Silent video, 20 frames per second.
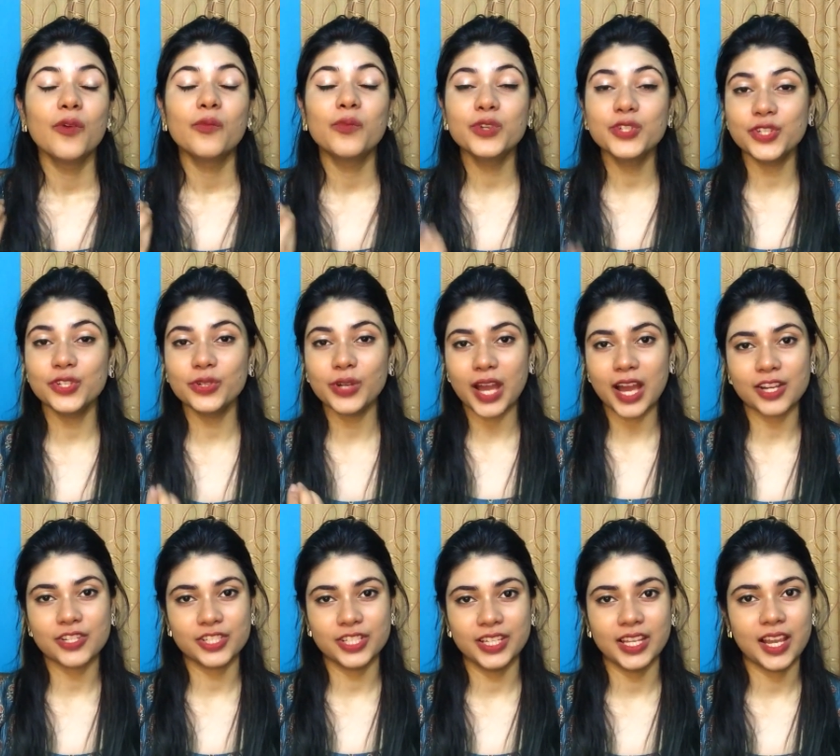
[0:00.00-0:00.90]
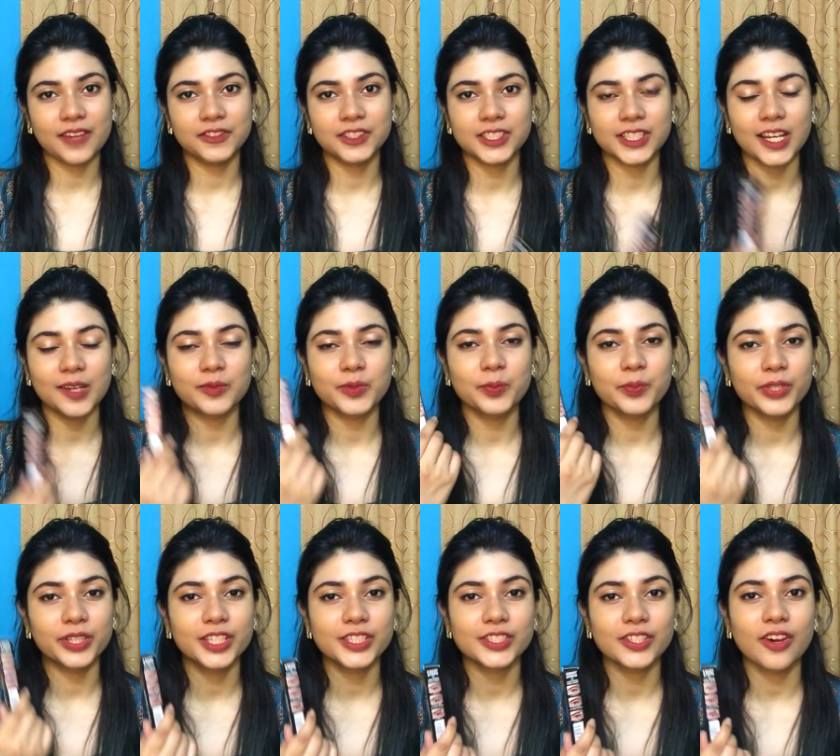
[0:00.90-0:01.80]
Would you actually have the time to
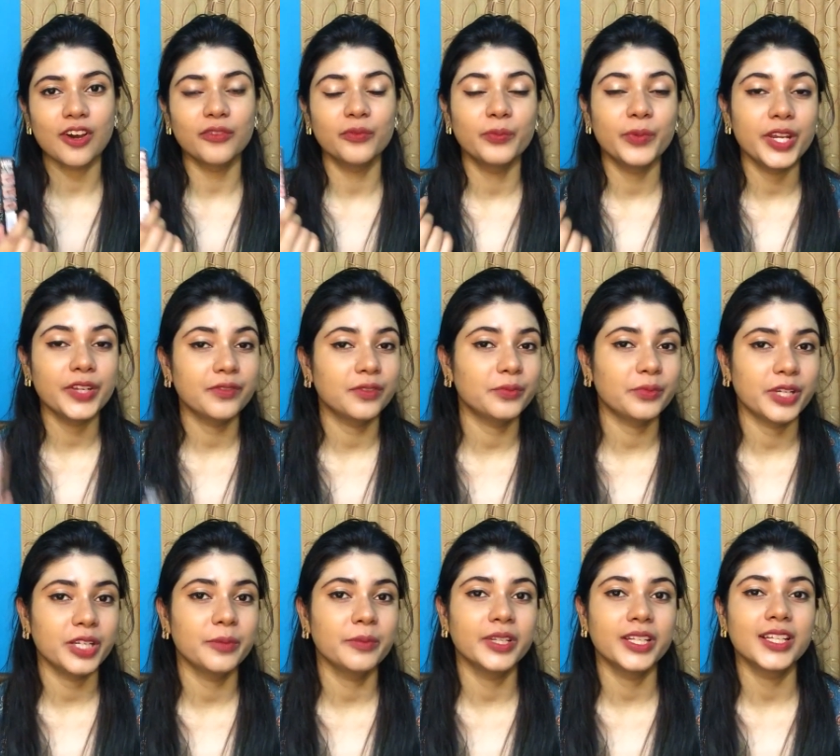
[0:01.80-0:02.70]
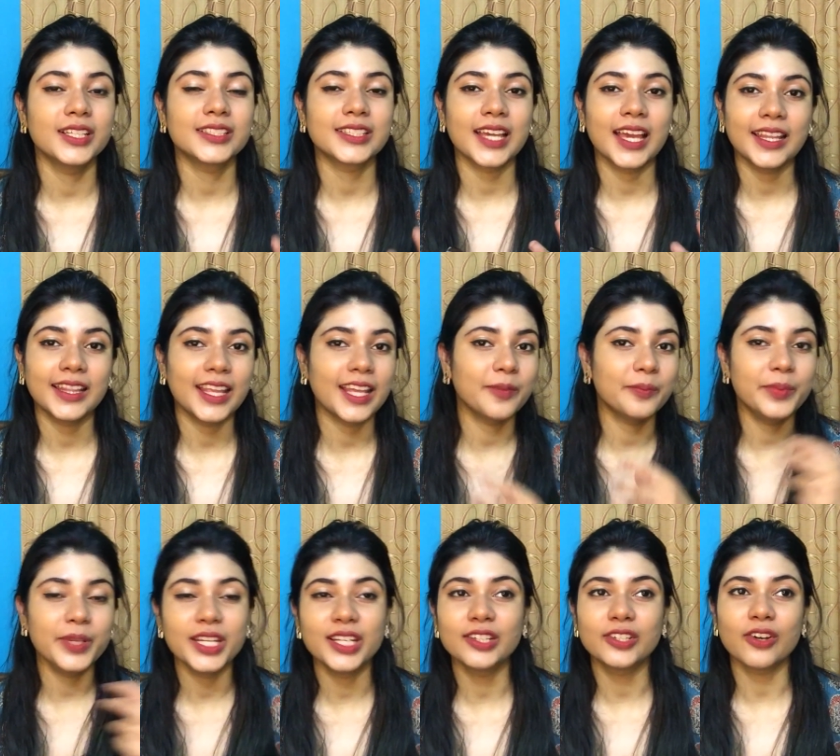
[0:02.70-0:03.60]
put this on, wait for 20 minutes, and
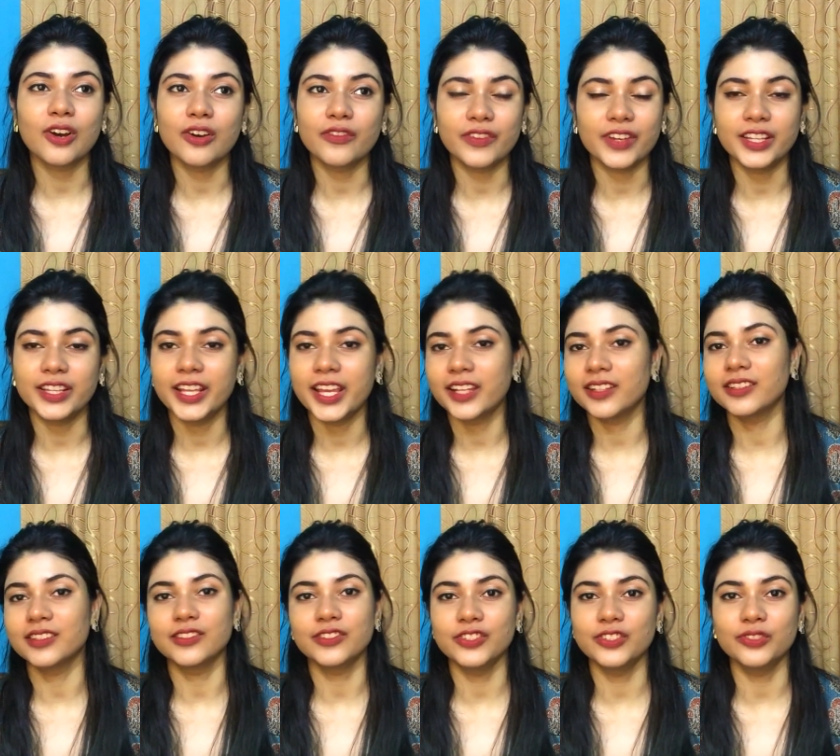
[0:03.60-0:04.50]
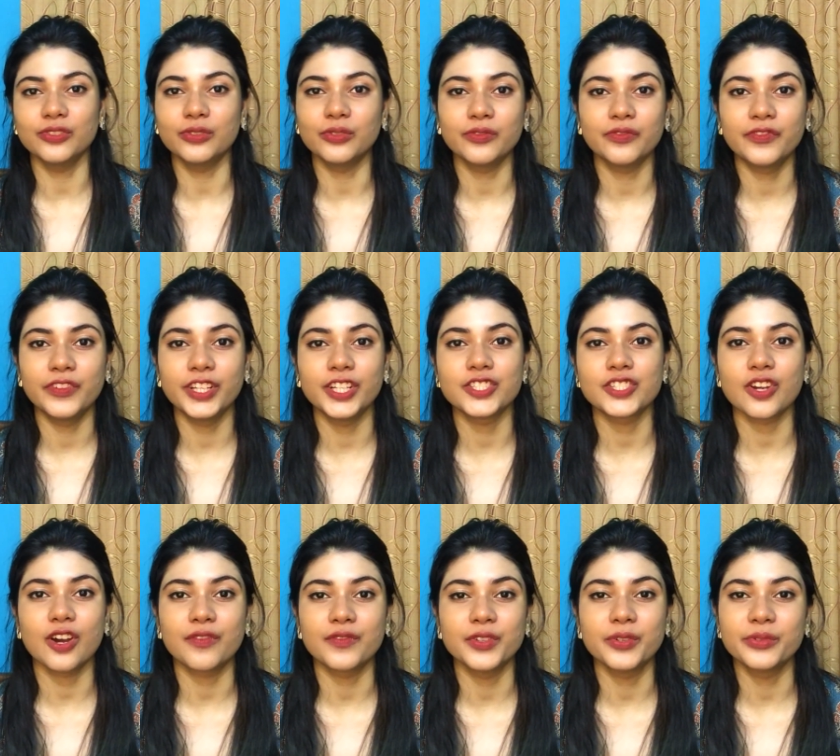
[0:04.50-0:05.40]
then peel it off and then, you know,
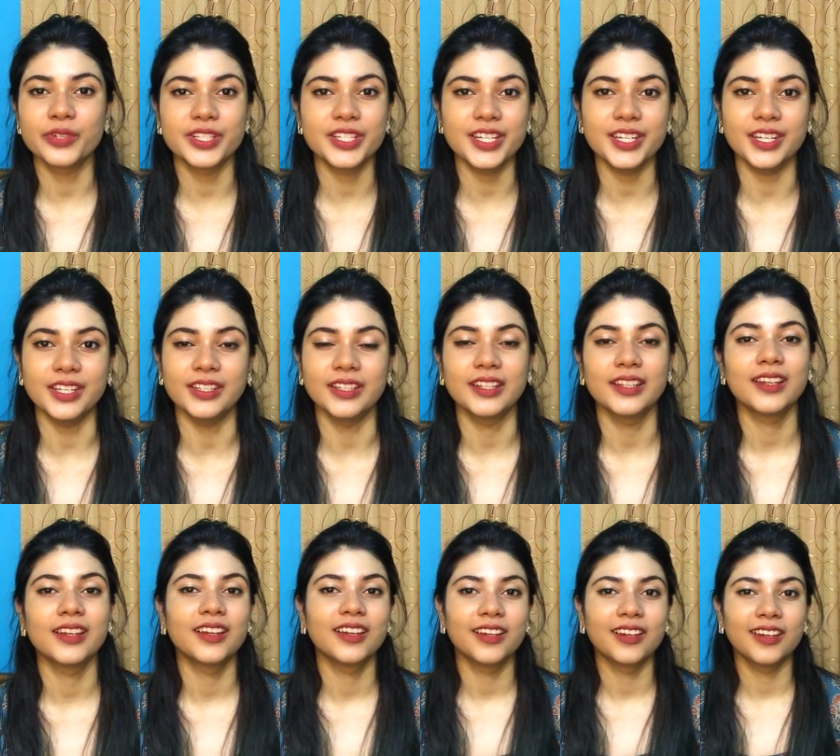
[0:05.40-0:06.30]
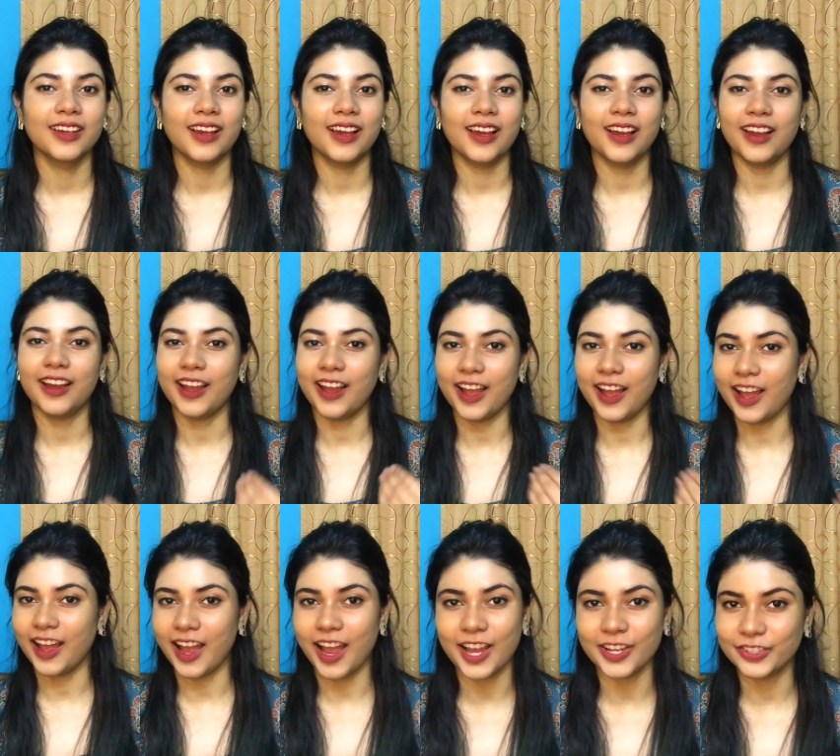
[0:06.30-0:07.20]
finish off your routine?
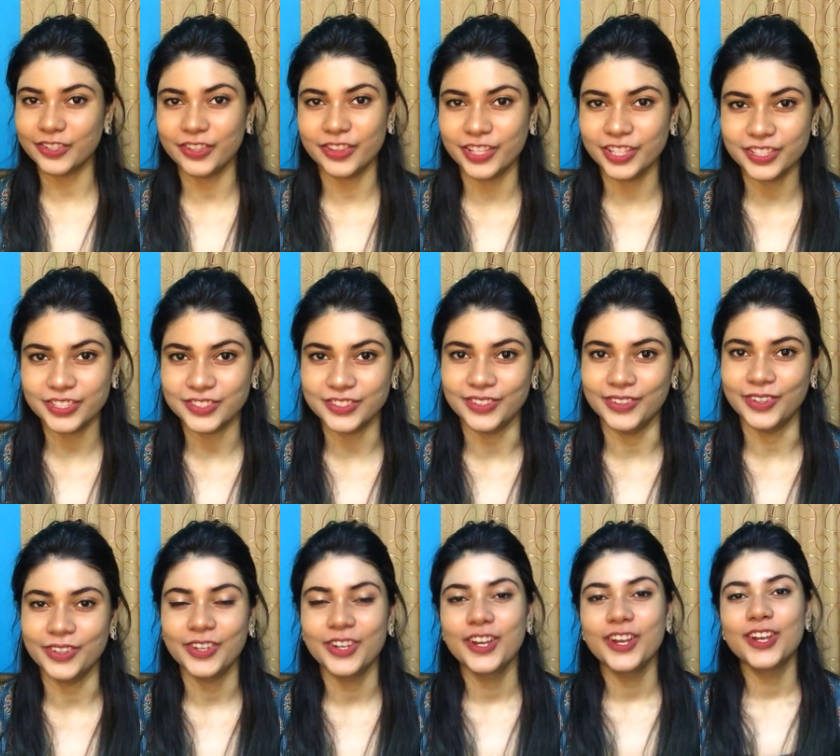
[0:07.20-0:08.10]
I don't think so.